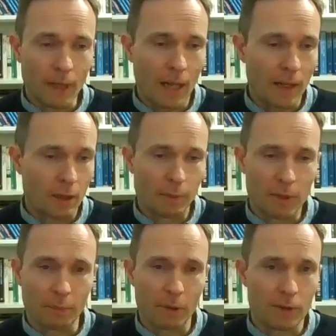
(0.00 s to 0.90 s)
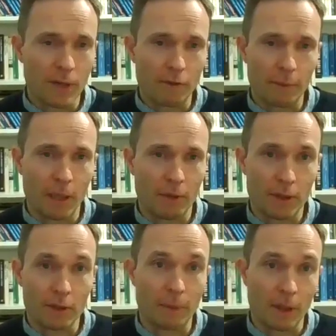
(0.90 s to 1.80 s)
that could be someone who's never been at
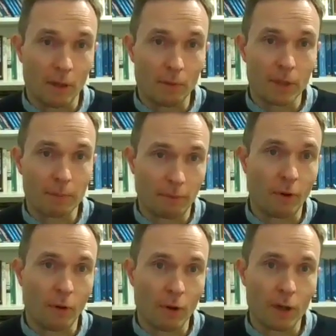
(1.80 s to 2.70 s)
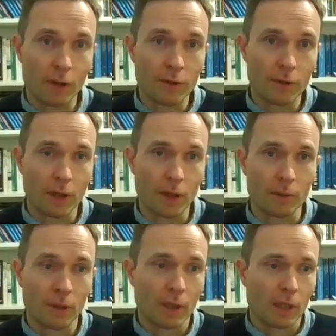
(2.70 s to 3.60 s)
risk of being homeless before, who's,
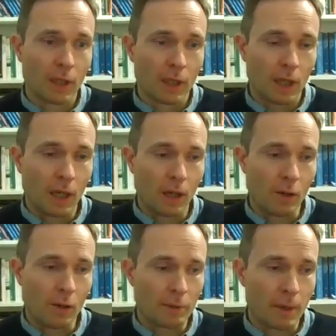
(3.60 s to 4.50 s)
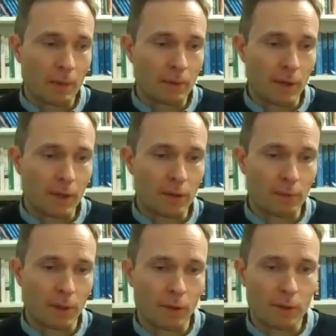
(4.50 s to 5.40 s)
always been able to rent
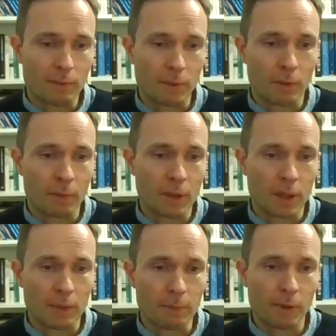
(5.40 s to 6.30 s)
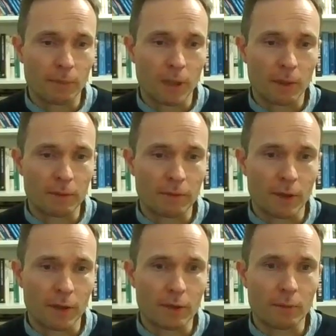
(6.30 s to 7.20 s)
somewhere, always up until this point been able to
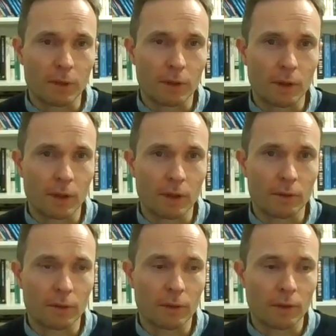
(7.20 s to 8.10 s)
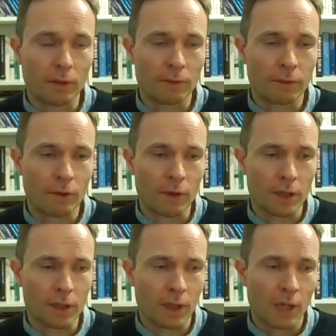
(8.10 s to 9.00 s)
find somewhere and afford
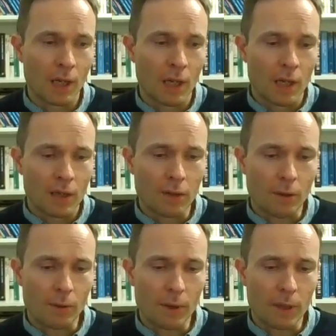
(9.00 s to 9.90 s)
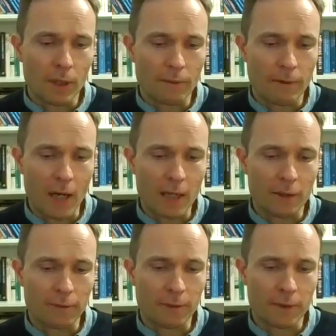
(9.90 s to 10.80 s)
it. So it's a very
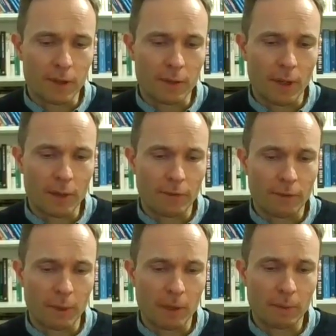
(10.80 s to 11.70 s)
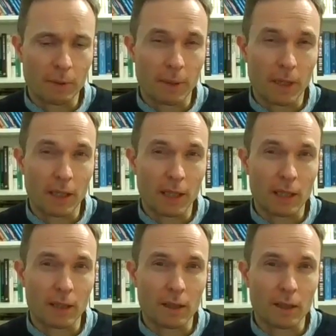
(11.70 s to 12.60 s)
difficult situation for people to be in,
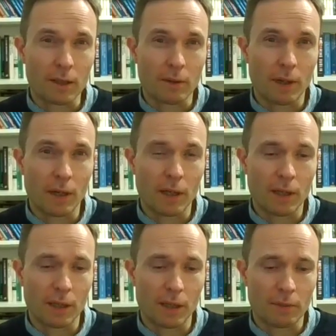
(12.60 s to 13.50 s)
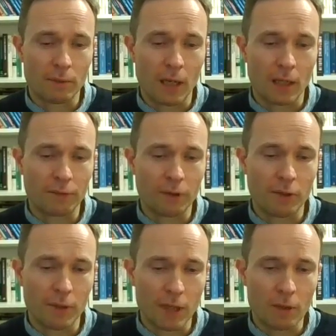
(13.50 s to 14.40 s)
and it's a relatively
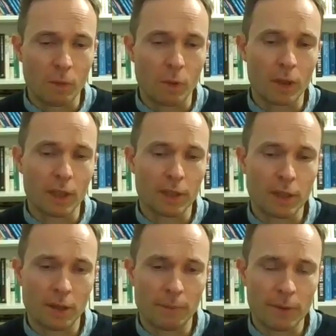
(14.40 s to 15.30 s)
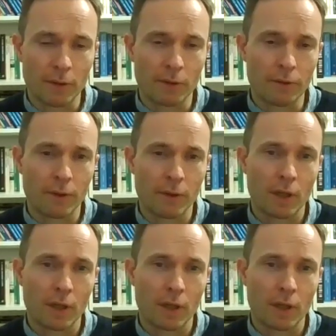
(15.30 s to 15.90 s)
unique one in terms of